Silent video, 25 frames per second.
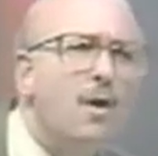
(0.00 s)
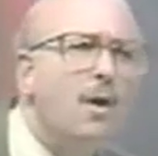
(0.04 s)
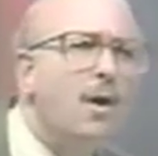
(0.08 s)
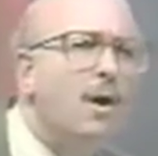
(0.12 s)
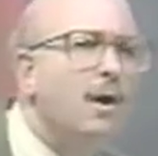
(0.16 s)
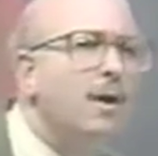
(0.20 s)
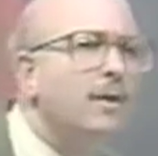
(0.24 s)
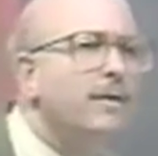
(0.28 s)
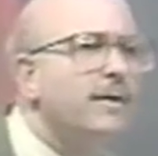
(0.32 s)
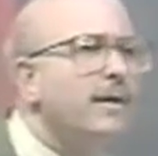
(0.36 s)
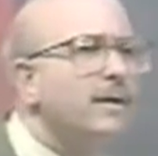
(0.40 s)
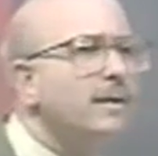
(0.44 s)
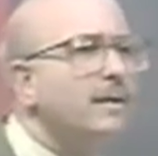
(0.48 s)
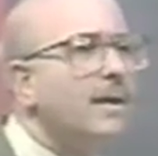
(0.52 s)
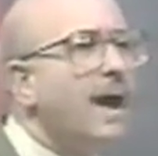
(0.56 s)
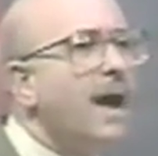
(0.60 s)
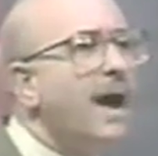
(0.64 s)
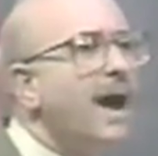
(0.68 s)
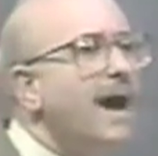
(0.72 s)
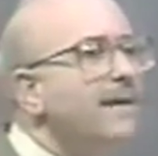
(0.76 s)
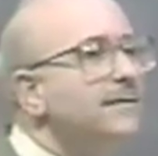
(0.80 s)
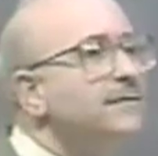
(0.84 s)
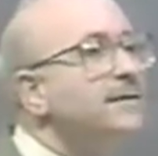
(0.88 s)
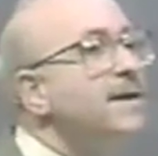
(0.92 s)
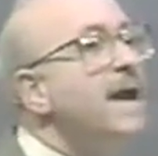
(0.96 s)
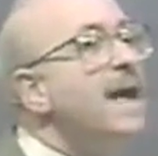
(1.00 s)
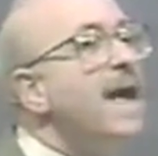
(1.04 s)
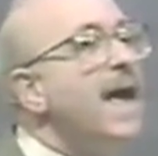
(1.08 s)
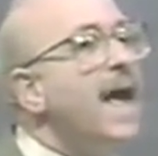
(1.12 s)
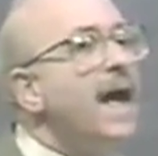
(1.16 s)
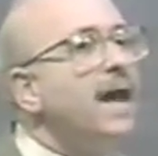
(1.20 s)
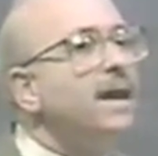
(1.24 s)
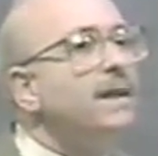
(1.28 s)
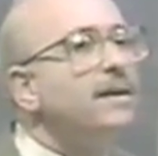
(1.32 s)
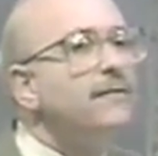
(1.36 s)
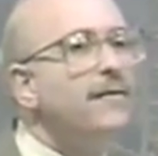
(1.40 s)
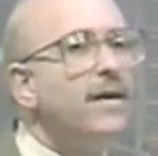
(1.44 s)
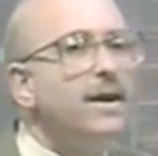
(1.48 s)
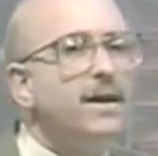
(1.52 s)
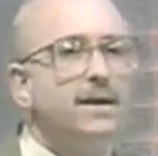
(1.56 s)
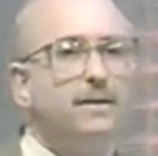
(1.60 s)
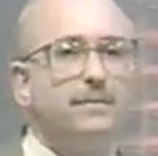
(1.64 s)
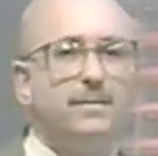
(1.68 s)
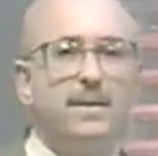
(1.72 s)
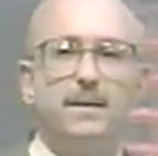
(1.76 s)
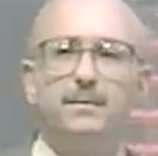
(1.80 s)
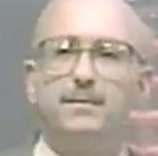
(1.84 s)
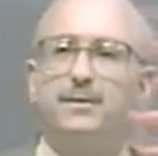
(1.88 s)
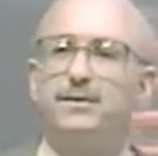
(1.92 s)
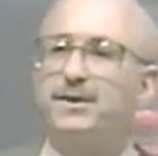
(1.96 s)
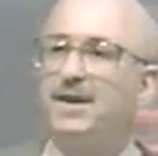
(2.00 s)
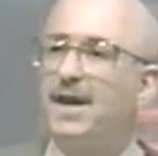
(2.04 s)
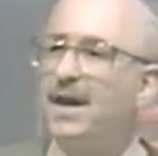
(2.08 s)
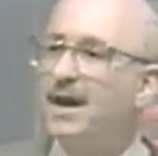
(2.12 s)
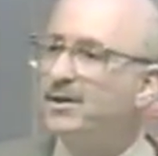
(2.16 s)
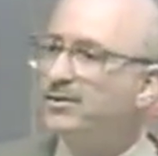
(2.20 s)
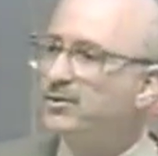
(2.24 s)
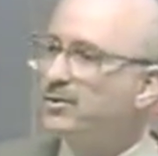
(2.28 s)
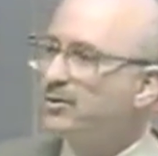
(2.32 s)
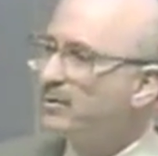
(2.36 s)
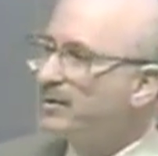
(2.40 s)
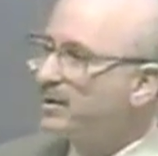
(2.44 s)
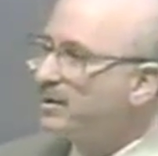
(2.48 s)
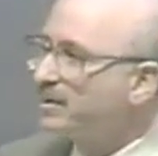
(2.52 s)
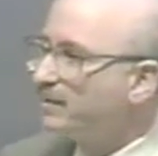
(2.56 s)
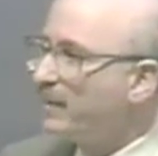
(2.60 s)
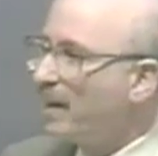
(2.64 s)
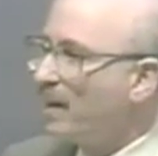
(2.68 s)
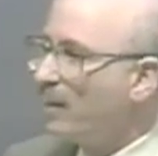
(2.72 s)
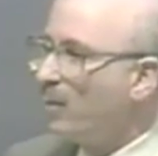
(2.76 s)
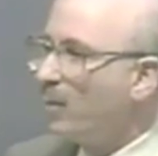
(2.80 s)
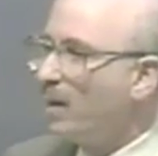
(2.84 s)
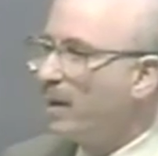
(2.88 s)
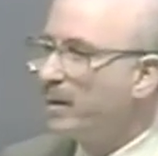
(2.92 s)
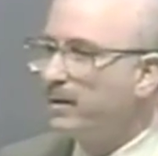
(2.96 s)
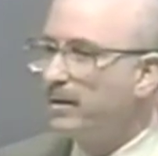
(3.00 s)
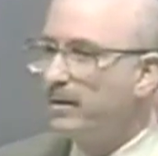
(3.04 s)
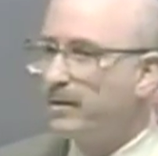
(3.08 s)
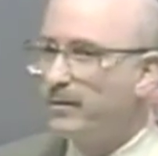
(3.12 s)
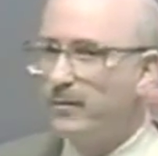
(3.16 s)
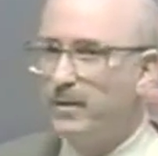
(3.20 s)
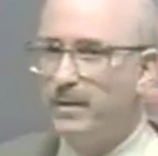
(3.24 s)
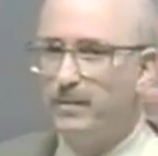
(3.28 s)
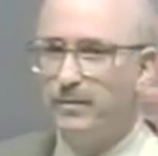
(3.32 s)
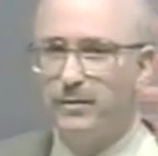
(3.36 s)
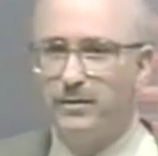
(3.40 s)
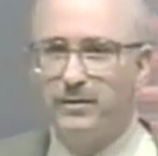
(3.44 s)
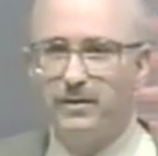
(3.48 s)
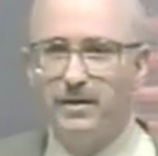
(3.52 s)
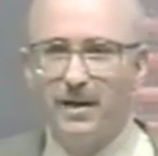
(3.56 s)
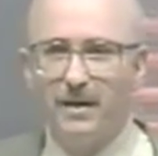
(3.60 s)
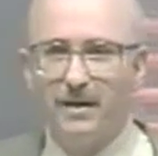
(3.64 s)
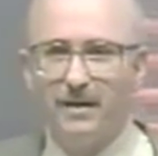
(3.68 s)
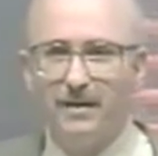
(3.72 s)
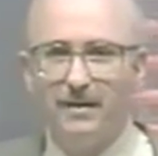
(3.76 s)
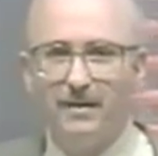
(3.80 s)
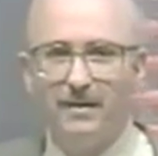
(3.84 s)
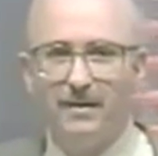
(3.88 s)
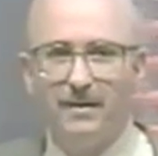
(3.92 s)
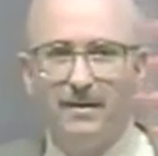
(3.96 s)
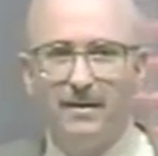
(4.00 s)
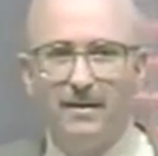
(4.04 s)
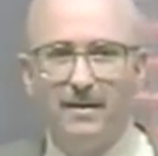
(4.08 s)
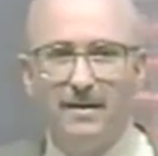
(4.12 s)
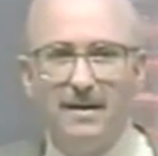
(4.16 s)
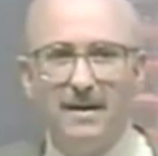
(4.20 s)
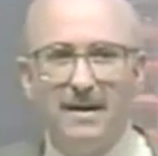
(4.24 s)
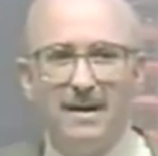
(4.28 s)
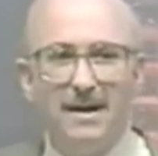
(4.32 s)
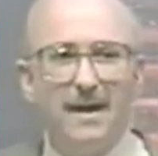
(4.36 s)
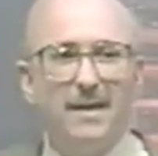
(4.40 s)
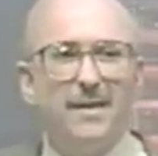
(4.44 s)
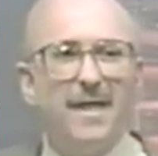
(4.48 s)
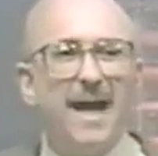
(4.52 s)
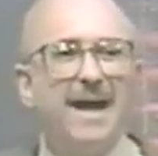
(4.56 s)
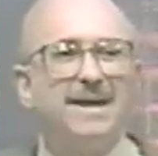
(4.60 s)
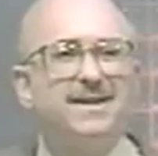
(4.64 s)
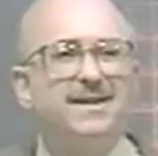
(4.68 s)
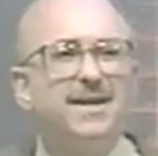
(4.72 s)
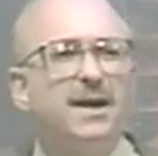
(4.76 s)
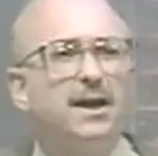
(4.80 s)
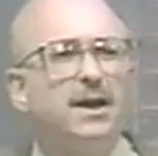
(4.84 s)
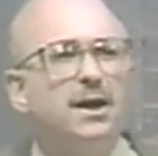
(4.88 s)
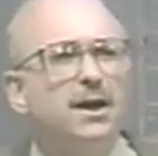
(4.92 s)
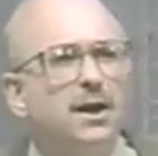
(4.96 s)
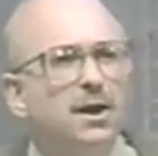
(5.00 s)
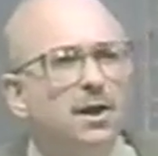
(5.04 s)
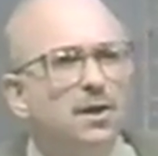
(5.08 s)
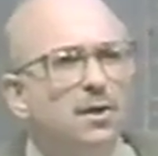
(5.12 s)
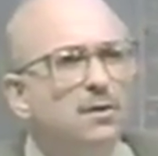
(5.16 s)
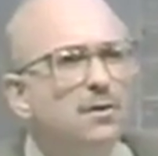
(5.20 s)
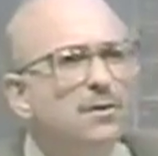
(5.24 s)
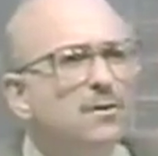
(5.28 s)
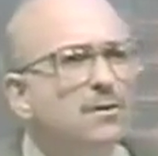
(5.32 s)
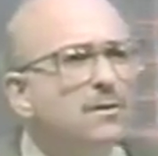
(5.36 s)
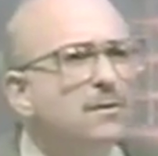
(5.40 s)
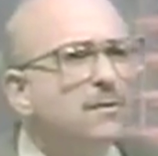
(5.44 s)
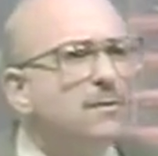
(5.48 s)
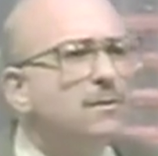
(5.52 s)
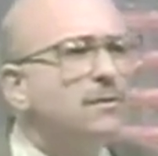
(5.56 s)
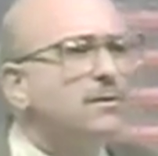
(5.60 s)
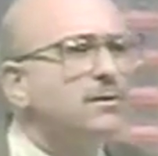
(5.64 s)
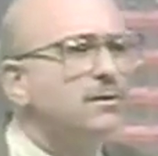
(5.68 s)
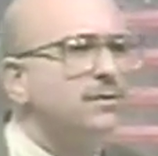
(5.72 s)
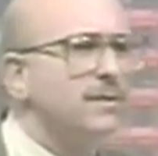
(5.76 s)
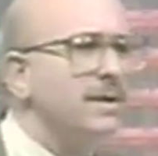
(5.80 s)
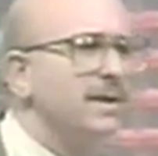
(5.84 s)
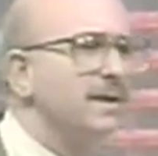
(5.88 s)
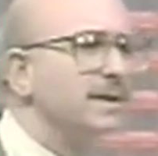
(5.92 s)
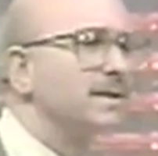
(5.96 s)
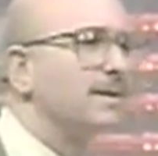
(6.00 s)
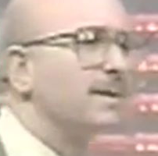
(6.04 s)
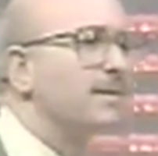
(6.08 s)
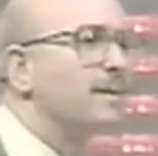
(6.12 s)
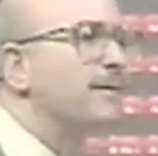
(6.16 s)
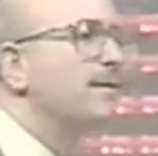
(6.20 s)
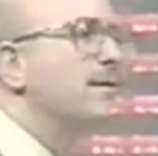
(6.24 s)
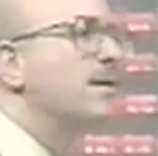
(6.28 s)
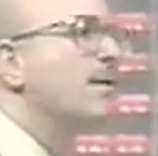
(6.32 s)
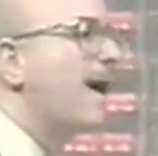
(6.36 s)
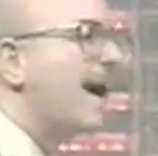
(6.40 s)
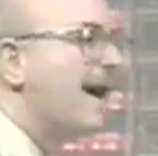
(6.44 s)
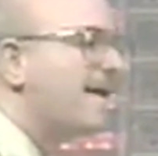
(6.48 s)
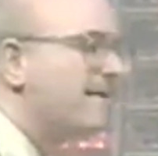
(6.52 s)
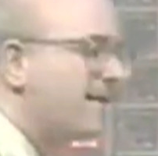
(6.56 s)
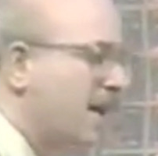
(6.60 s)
all their lives, elevated people's cancer risk by 1 to 3%. Now, that's a huge risk. I mean, if you have